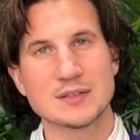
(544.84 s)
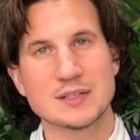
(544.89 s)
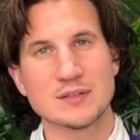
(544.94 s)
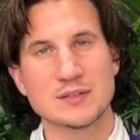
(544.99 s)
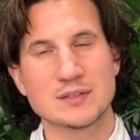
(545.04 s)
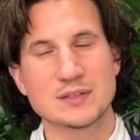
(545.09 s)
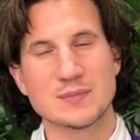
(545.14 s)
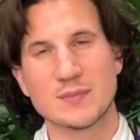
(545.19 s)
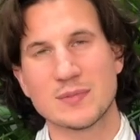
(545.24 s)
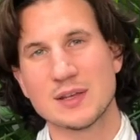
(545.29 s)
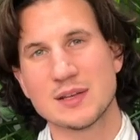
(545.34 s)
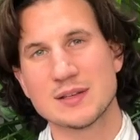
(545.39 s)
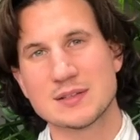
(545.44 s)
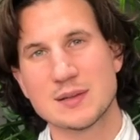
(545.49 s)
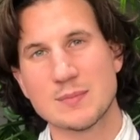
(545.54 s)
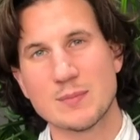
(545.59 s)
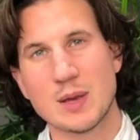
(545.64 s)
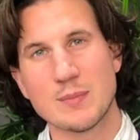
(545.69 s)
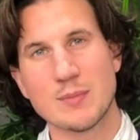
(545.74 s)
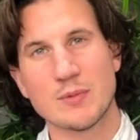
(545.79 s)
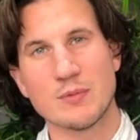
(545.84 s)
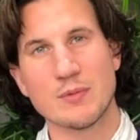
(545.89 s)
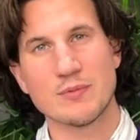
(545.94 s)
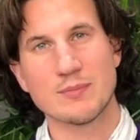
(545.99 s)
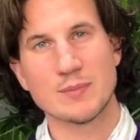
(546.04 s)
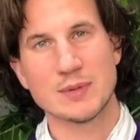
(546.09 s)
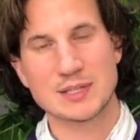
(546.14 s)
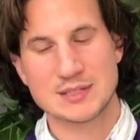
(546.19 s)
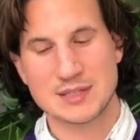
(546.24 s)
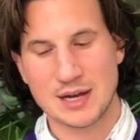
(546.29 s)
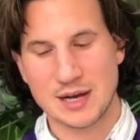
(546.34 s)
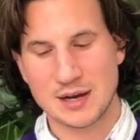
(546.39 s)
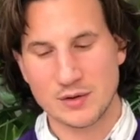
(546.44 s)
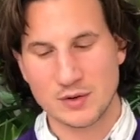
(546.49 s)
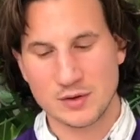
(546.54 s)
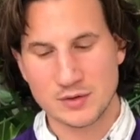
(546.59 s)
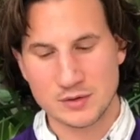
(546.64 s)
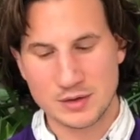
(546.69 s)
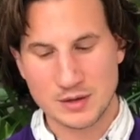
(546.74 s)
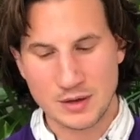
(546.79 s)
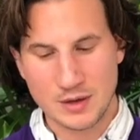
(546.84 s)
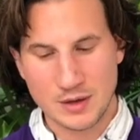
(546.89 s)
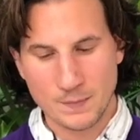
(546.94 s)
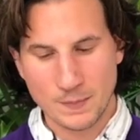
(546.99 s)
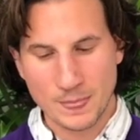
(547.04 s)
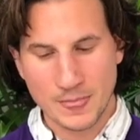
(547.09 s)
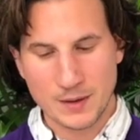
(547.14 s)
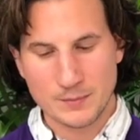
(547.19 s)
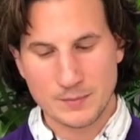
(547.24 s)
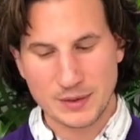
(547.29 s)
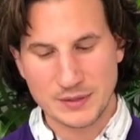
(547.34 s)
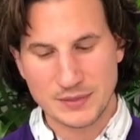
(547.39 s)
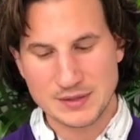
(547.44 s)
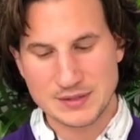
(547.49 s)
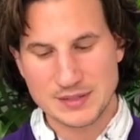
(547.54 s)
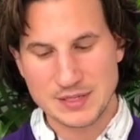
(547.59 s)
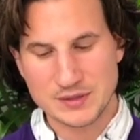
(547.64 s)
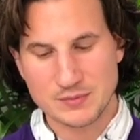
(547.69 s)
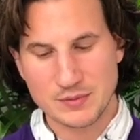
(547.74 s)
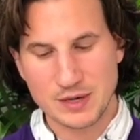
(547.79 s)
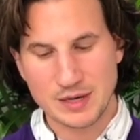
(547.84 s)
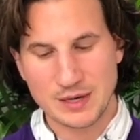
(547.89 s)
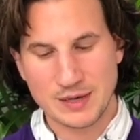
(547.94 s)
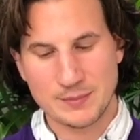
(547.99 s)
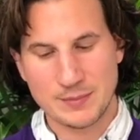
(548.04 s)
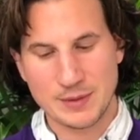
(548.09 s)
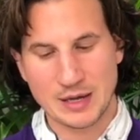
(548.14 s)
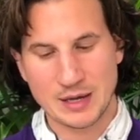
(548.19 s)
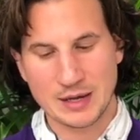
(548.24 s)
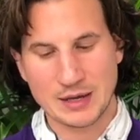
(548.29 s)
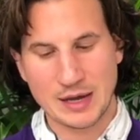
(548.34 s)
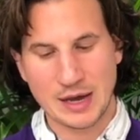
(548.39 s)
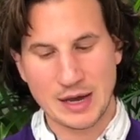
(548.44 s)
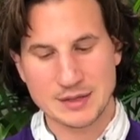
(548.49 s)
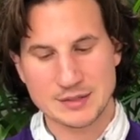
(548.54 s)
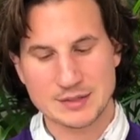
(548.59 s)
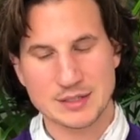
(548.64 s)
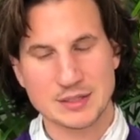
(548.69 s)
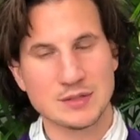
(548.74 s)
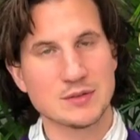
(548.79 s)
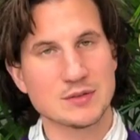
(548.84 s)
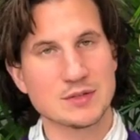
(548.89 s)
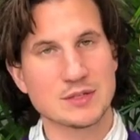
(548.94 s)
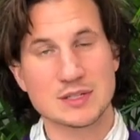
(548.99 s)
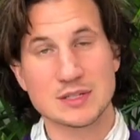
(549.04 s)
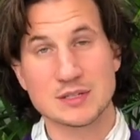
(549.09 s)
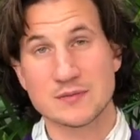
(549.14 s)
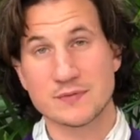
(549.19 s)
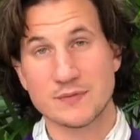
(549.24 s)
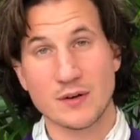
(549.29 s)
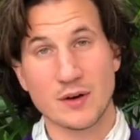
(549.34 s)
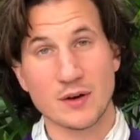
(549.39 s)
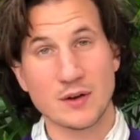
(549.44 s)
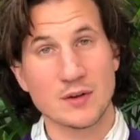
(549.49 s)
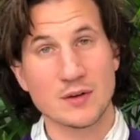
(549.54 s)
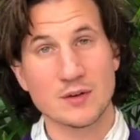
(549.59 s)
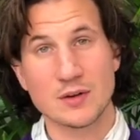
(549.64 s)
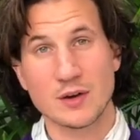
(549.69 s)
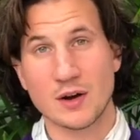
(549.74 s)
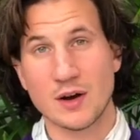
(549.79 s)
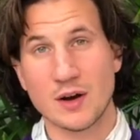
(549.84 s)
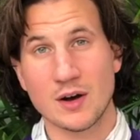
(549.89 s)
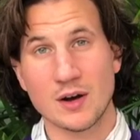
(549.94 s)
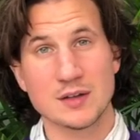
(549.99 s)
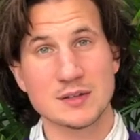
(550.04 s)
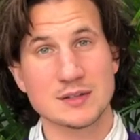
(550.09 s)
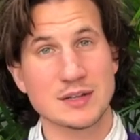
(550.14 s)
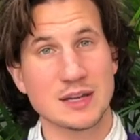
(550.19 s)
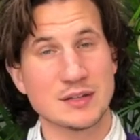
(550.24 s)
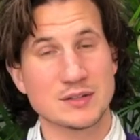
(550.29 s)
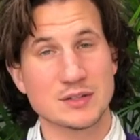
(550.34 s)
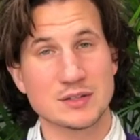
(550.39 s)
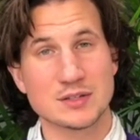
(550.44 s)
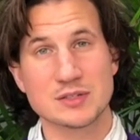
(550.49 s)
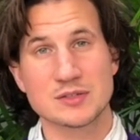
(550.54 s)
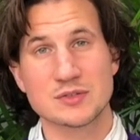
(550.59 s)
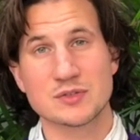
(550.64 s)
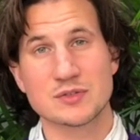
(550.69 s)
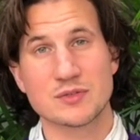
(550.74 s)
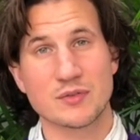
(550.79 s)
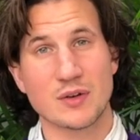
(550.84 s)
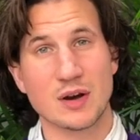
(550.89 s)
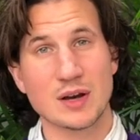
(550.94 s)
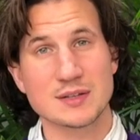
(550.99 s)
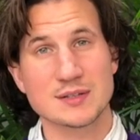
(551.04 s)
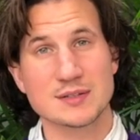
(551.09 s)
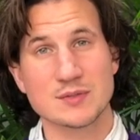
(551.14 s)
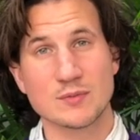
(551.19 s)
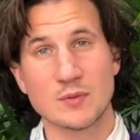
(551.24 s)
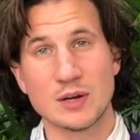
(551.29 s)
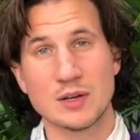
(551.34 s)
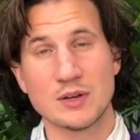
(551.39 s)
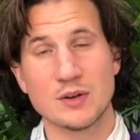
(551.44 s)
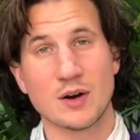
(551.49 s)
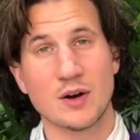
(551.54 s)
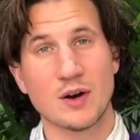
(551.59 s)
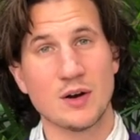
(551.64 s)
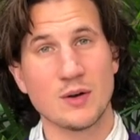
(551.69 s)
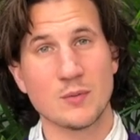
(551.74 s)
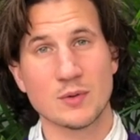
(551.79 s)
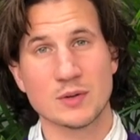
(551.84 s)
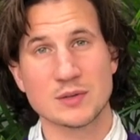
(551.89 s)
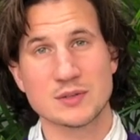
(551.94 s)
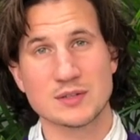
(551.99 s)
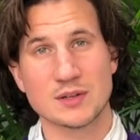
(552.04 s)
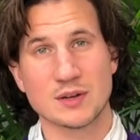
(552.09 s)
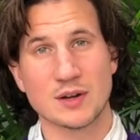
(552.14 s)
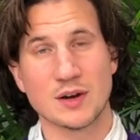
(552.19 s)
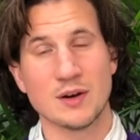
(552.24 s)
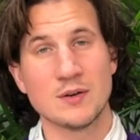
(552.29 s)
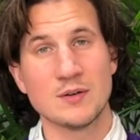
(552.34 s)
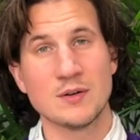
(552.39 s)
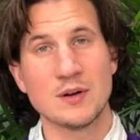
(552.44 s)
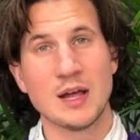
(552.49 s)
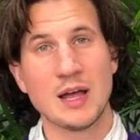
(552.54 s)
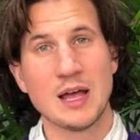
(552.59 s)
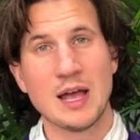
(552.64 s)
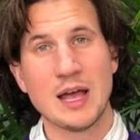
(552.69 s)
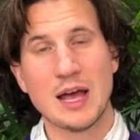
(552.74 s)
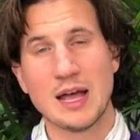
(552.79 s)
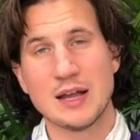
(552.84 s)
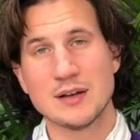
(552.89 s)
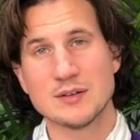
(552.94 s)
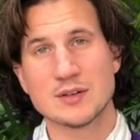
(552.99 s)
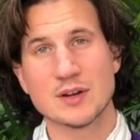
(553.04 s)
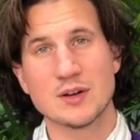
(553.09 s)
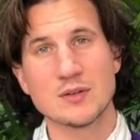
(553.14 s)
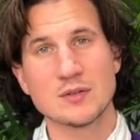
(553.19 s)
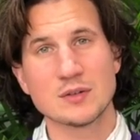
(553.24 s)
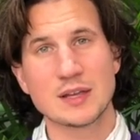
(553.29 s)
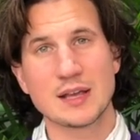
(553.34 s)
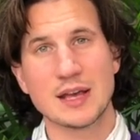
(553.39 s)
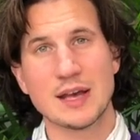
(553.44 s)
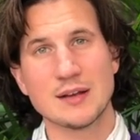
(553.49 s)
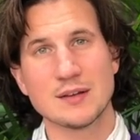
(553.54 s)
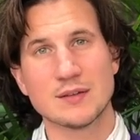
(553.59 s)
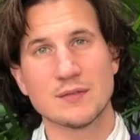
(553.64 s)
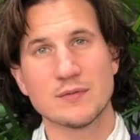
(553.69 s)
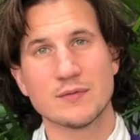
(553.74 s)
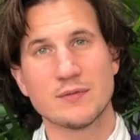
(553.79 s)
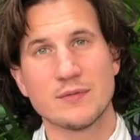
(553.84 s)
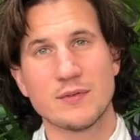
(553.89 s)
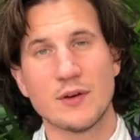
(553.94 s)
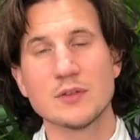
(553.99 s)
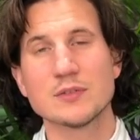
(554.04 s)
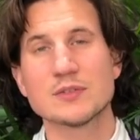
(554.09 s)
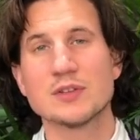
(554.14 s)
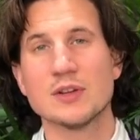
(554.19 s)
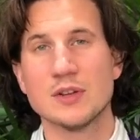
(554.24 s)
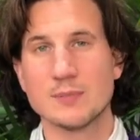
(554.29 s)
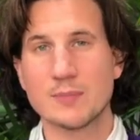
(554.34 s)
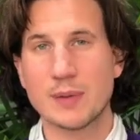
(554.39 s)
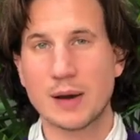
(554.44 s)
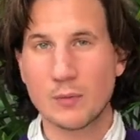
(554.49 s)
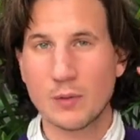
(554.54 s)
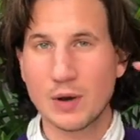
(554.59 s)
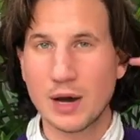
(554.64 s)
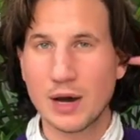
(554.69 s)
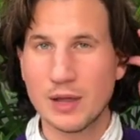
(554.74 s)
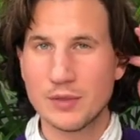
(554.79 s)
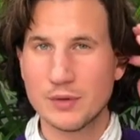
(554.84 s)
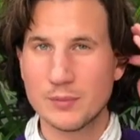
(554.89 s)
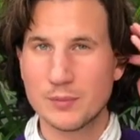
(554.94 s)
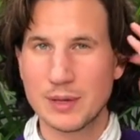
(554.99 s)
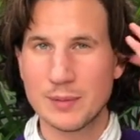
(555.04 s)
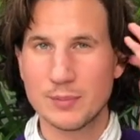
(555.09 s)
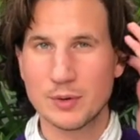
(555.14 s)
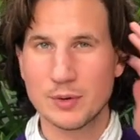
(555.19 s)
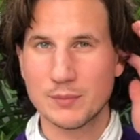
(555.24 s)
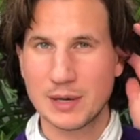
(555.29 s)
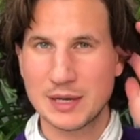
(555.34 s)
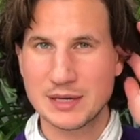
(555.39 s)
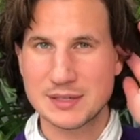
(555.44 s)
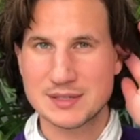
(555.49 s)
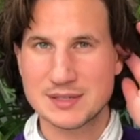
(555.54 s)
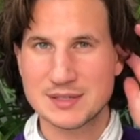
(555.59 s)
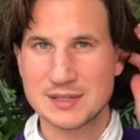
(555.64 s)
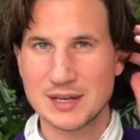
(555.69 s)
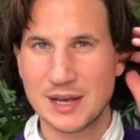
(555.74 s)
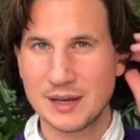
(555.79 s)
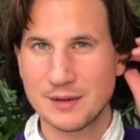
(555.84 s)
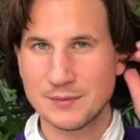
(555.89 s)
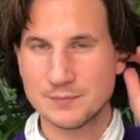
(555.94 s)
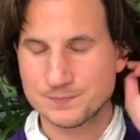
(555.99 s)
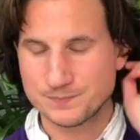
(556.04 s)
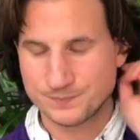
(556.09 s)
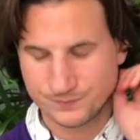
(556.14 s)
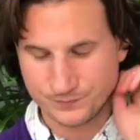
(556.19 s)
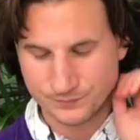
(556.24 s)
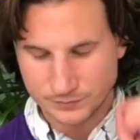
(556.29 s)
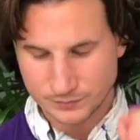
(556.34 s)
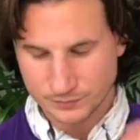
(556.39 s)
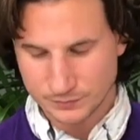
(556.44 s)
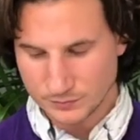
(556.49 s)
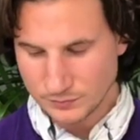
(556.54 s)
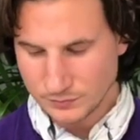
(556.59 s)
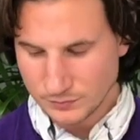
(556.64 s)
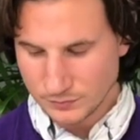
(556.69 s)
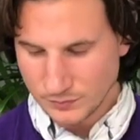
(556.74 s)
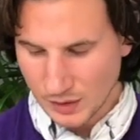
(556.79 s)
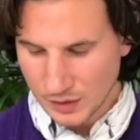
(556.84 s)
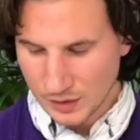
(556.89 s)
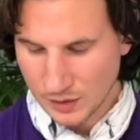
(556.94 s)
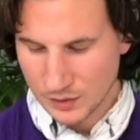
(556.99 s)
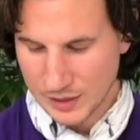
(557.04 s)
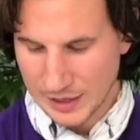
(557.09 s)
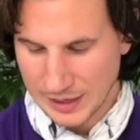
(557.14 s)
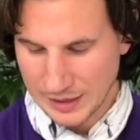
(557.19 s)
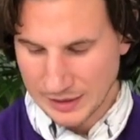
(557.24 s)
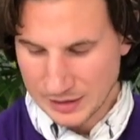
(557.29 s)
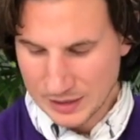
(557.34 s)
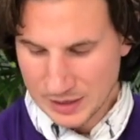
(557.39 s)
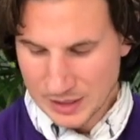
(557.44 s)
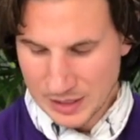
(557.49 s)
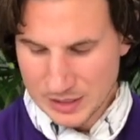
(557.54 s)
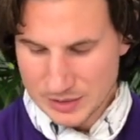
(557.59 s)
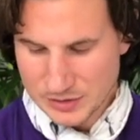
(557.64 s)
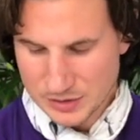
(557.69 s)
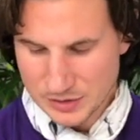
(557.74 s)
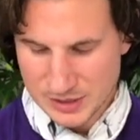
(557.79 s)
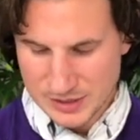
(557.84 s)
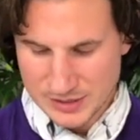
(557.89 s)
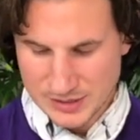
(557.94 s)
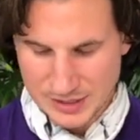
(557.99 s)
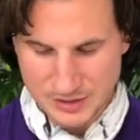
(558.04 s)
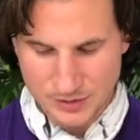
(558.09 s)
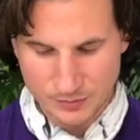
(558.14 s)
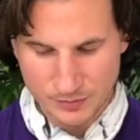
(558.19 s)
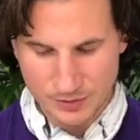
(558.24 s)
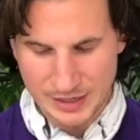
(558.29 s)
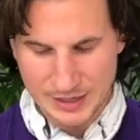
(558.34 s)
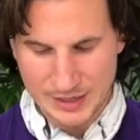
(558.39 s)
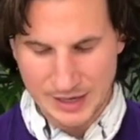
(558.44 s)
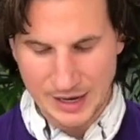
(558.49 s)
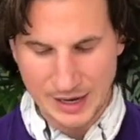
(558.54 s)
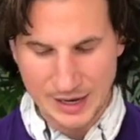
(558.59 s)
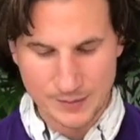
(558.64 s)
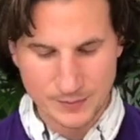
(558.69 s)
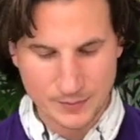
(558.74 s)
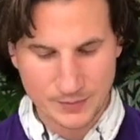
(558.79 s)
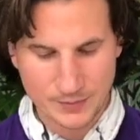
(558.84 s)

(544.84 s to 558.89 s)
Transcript: on some things that maybe we've missed out on. But this is really asking you to just follow your heart and to just trust where your heart wants to go, and don't get faltered by what other people might say. Okay, so just as a recap,